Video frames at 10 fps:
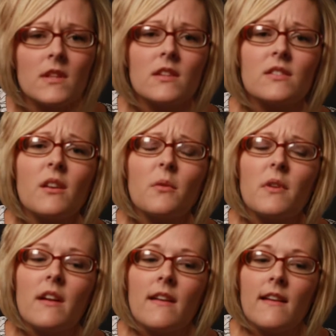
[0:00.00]
So
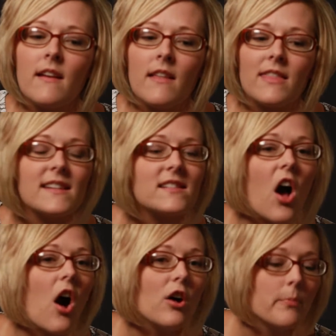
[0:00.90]
this
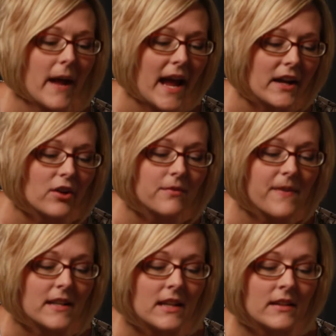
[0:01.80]
all-payer
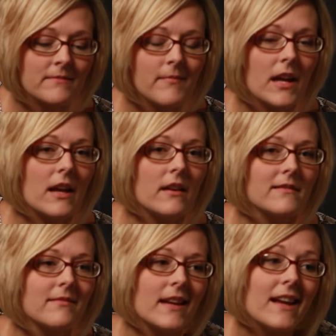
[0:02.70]
funding,
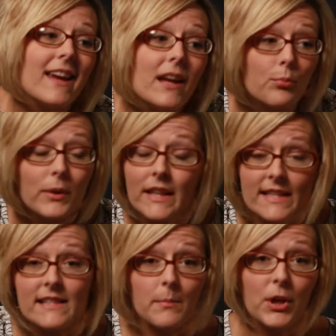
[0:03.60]
it really
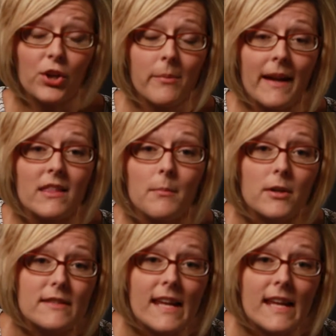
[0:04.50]
does appear to make the most